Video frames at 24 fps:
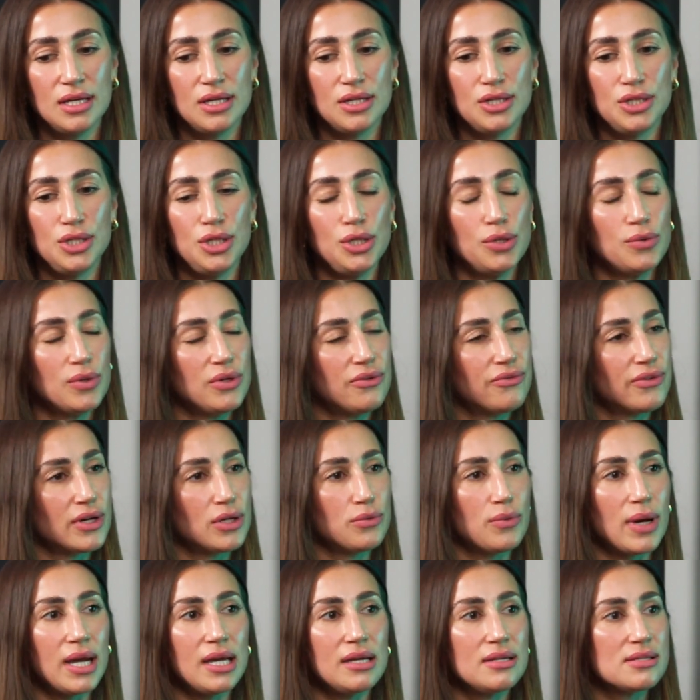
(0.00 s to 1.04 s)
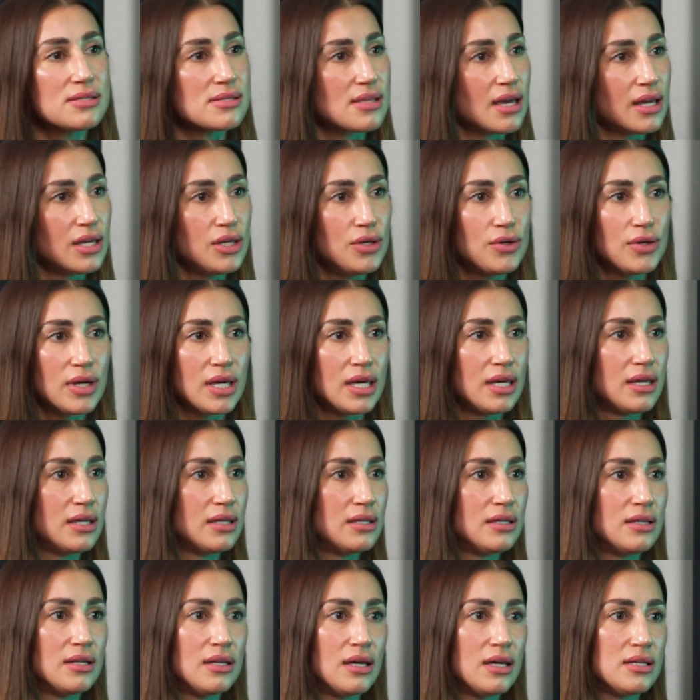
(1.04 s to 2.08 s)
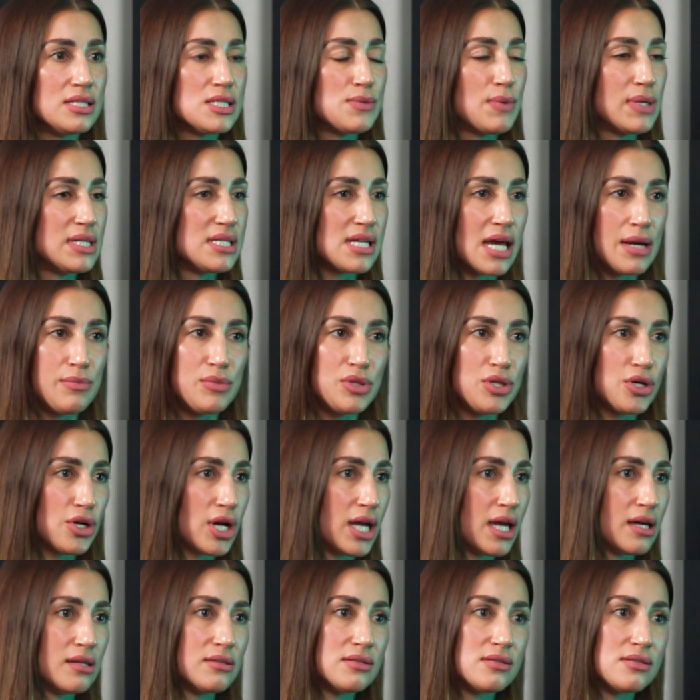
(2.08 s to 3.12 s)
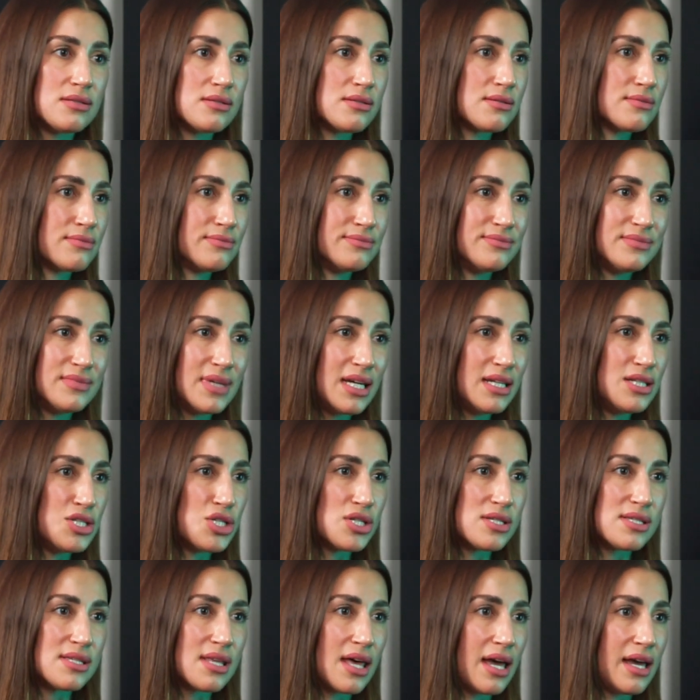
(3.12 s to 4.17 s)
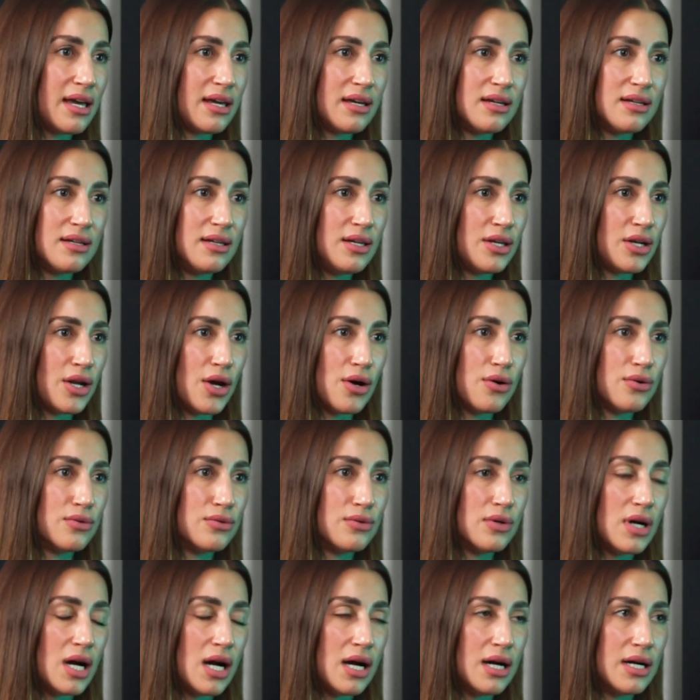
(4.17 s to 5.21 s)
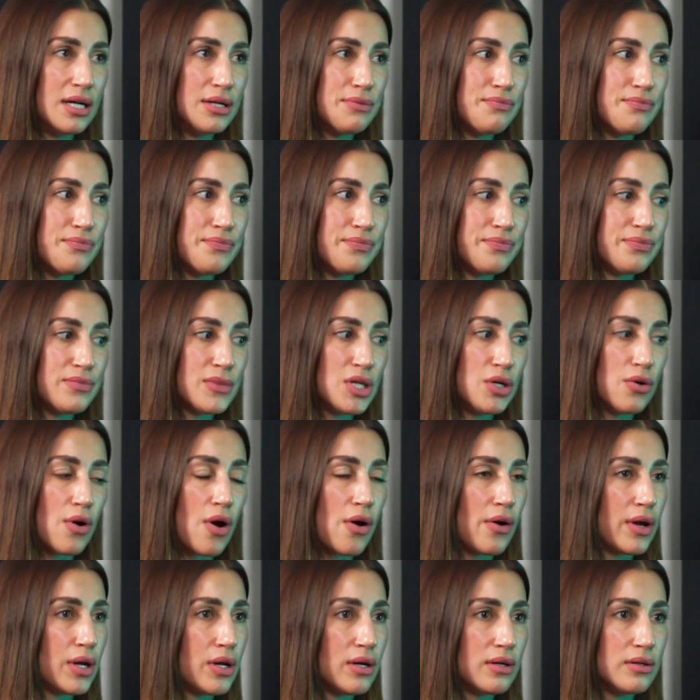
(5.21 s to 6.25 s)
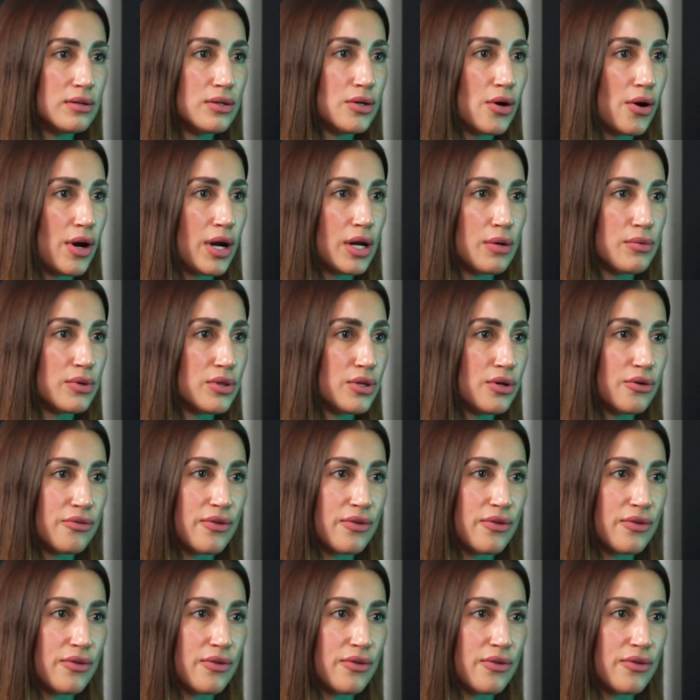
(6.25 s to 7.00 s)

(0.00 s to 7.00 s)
new and fun ways that you can spend time with your kids and just like, growing with your